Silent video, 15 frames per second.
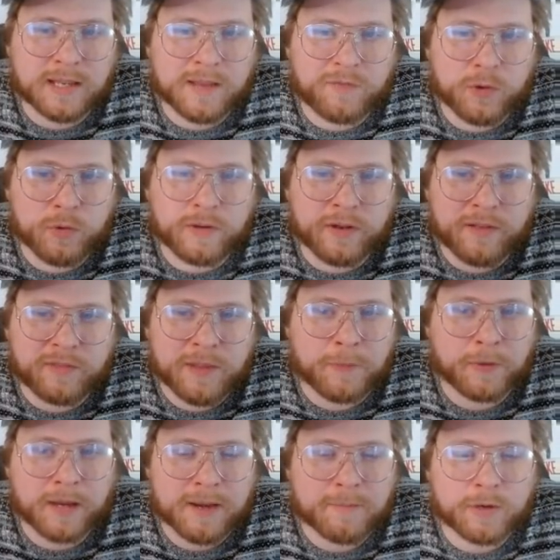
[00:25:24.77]
If you if they
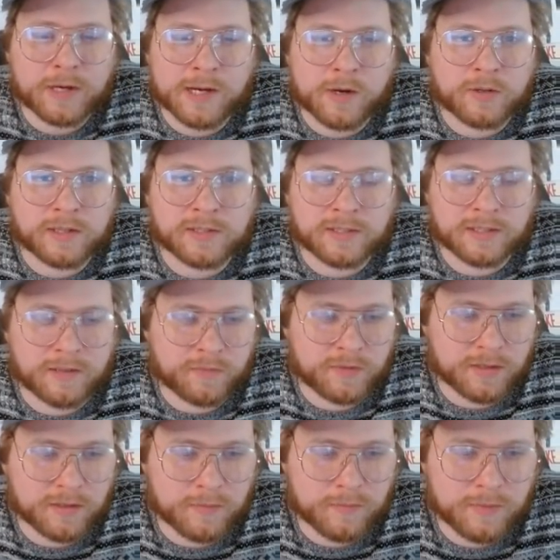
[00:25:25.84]
put a hammer here, it doesn't give
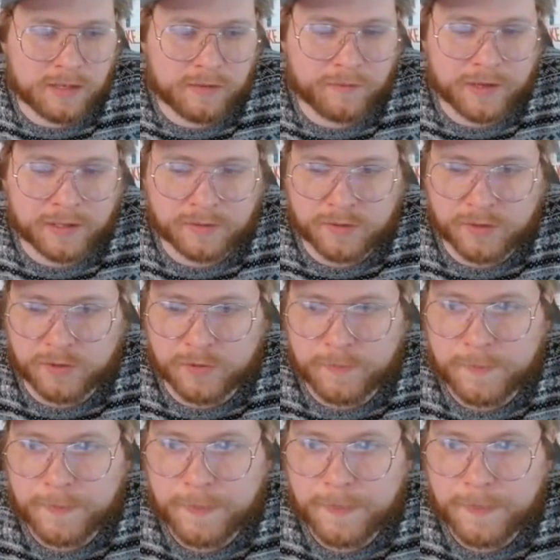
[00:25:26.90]
them infect. No.